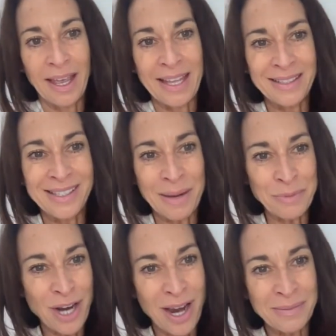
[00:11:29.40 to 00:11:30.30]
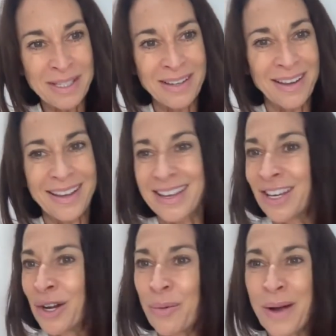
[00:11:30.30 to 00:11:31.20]
And sometimes,
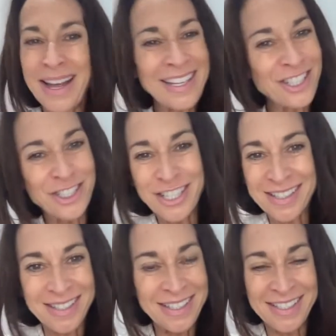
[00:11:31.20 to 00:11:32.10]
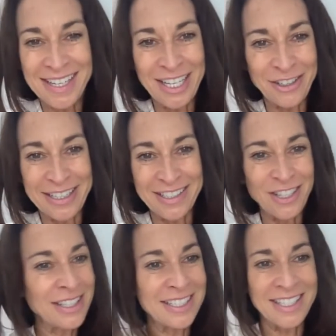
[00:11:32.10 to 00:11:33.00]
you know what? You just need to hear
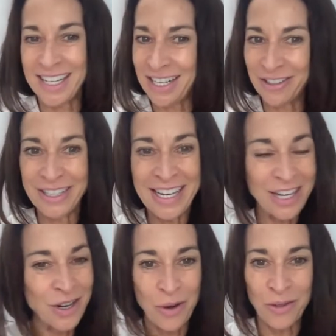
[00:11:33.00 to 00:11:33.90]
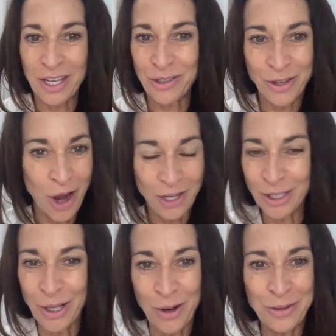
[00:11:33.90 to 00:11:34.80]
it. You need to hear it and know that you're not
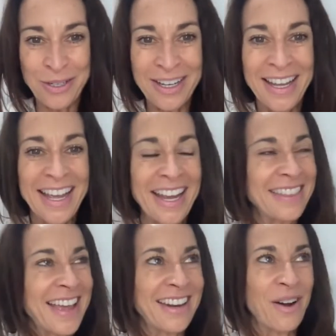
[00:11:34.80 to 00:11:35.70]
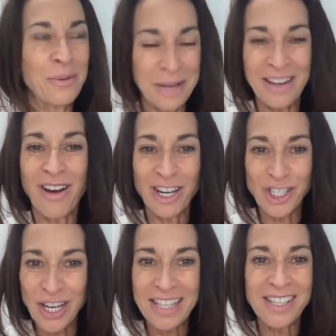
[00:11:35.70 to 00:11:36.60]
alone, and that, oh my
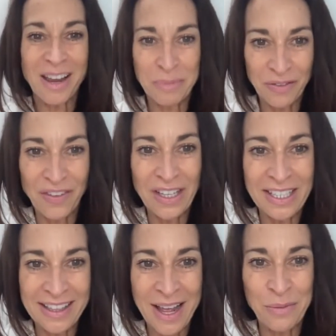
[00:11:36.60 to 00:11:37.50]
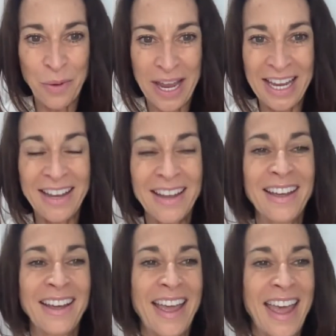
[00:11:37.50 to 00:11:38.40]
gosh, yes, I've been feeling that way.
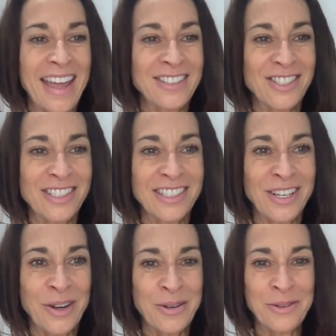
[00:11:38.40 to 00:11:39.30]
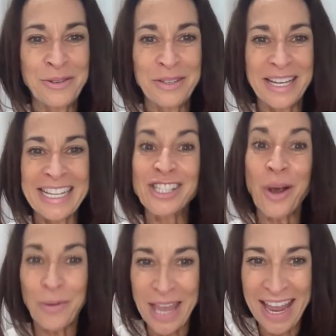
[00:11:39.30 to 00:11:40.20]
And, you know, it's
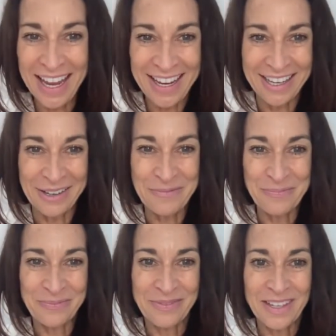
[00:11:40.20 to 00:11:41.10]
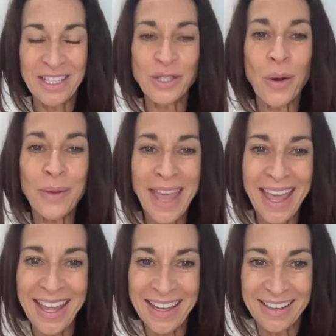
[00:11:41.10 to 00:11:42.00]
okay. It's
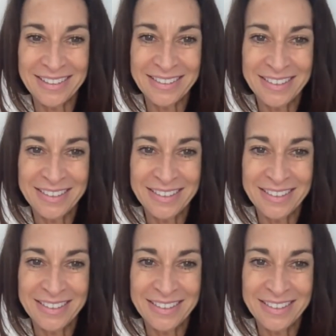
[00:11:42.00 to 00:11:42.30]
okay.